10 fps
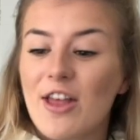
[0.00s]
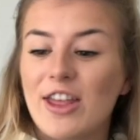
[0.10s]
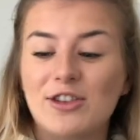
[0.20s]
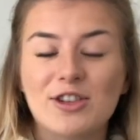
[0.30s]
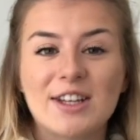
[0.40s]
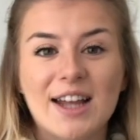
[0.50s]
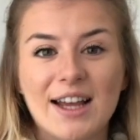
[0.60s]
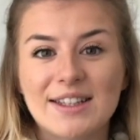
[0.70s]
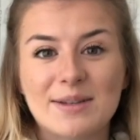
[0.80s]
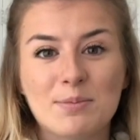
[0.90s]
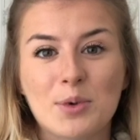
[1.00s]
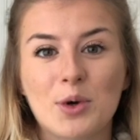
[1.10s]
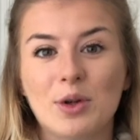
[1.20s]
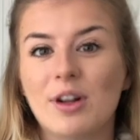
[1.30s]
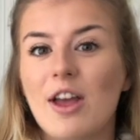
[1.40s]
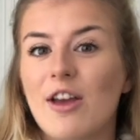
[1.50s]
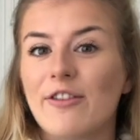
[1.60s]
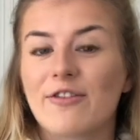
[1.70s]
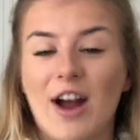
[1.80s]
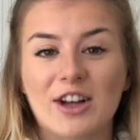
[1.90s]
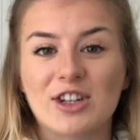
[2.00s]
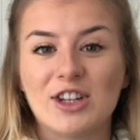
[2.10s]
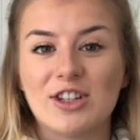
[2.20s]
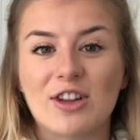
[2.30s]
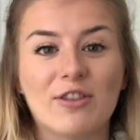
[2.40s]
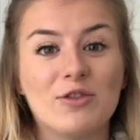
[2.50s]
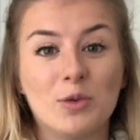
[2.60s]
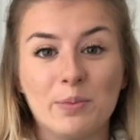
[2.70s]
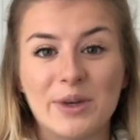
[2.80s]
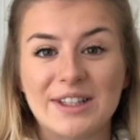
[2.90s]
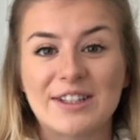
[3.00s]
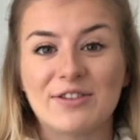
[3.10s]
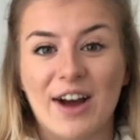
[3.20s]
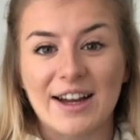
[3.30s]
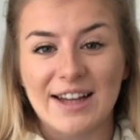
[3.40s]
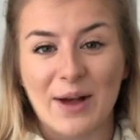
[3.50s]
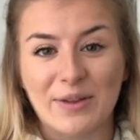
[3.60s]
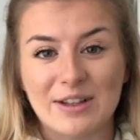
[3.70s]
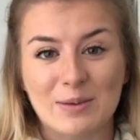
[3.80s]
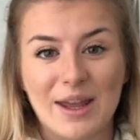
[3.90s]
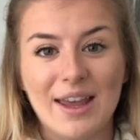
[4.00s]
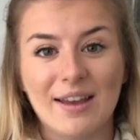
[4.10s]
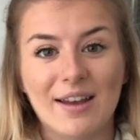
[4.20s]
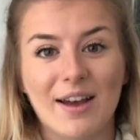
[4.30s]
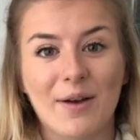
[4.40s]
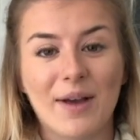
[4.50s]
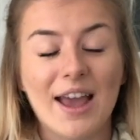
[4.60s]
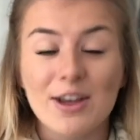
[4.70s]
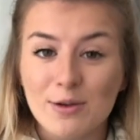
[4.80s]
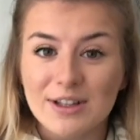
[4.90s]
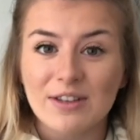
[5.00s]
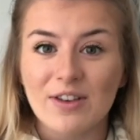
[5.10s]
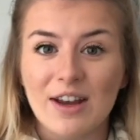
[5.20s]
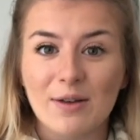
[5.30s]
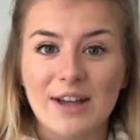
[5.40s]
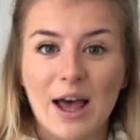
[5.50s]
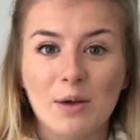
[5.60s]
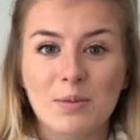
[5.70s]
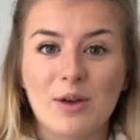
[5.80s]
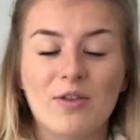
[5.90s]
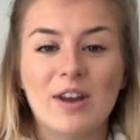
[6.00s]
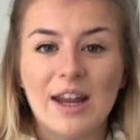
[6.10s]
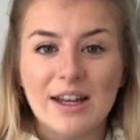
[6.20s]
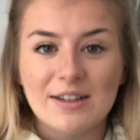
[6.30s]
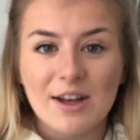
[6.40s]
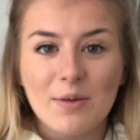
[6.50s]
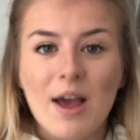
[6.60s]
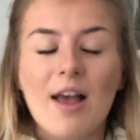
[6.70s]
They're just nice, simple fractions of numbers to find out this week, okay? Use this video to help you if you need to.